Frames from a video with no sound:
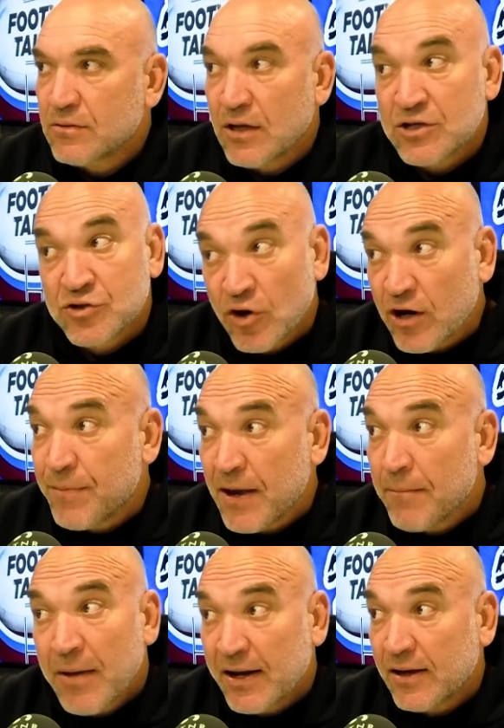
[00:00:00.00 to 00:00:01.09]
It's not
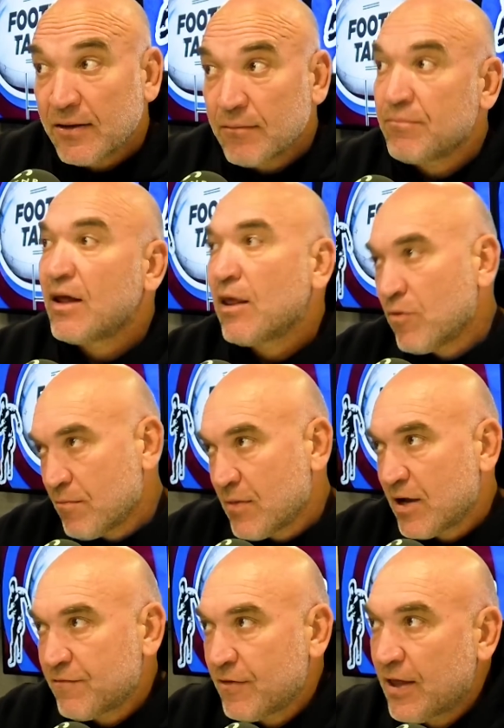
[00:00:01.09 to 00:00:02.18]
about money, but they want
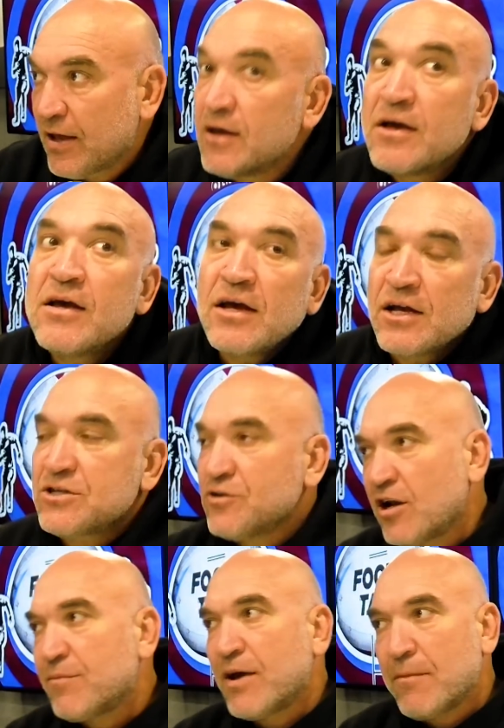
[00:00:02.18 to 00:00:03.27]
money for that. It's
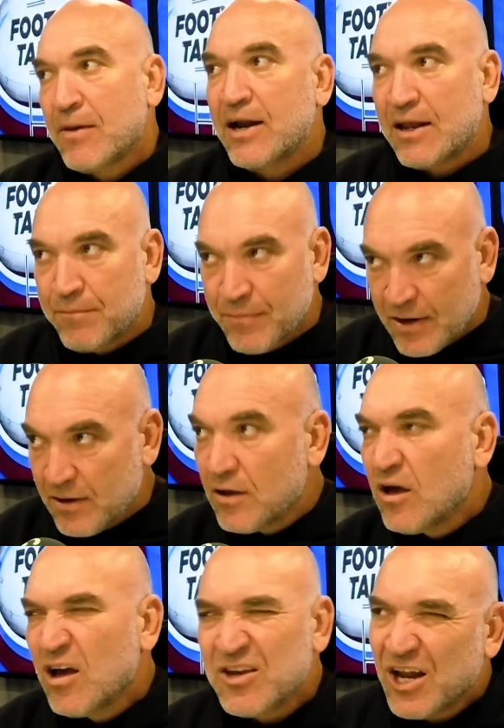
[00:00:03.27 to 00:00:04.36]
not about money, but,
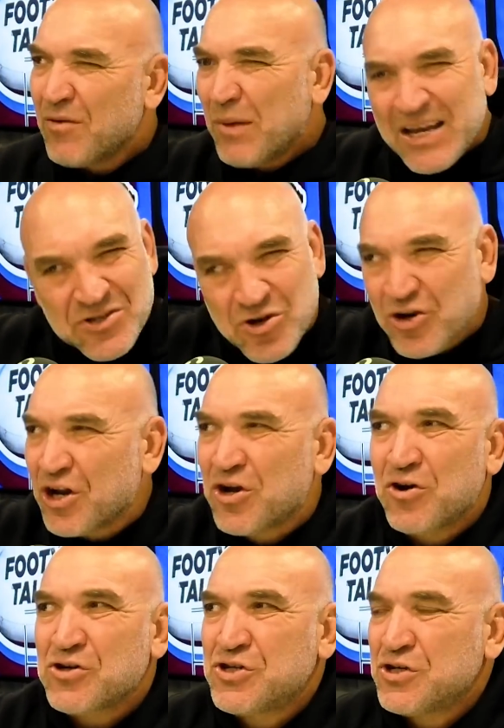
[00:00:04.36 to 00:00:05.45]
mate, it's not going to
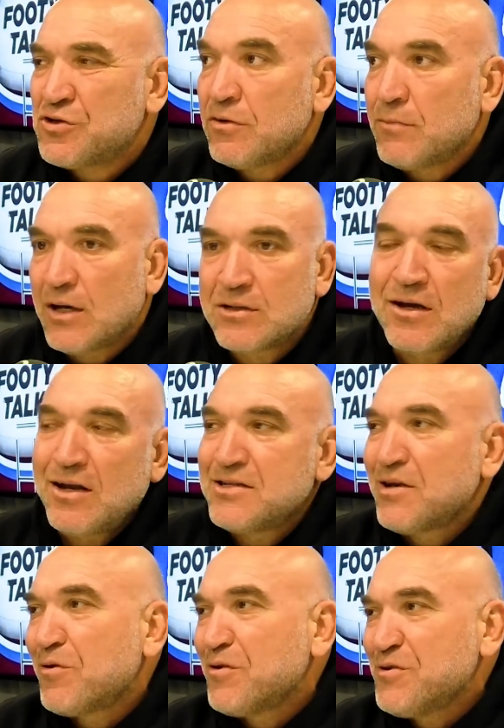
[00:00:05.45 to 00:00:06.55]
cost you too much. It ends
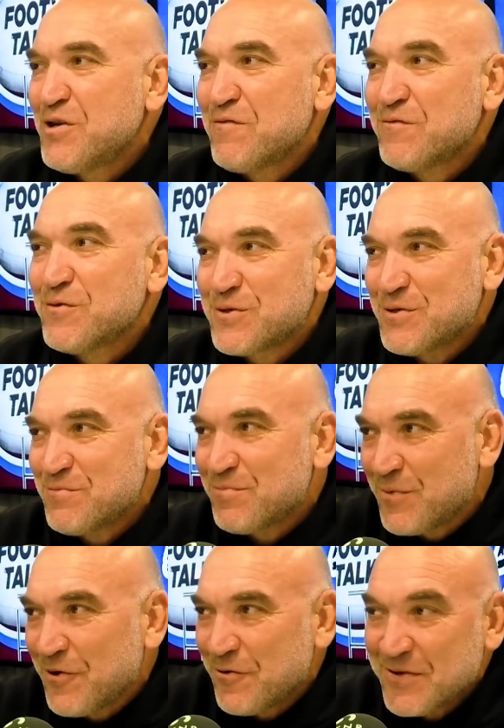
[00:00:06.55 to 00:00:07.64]
up costing you a fortune,
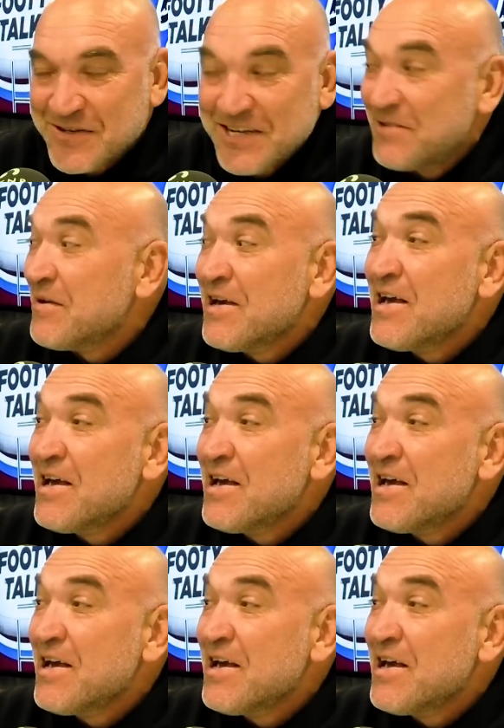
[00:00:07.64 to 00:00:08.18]
pyramid scheme.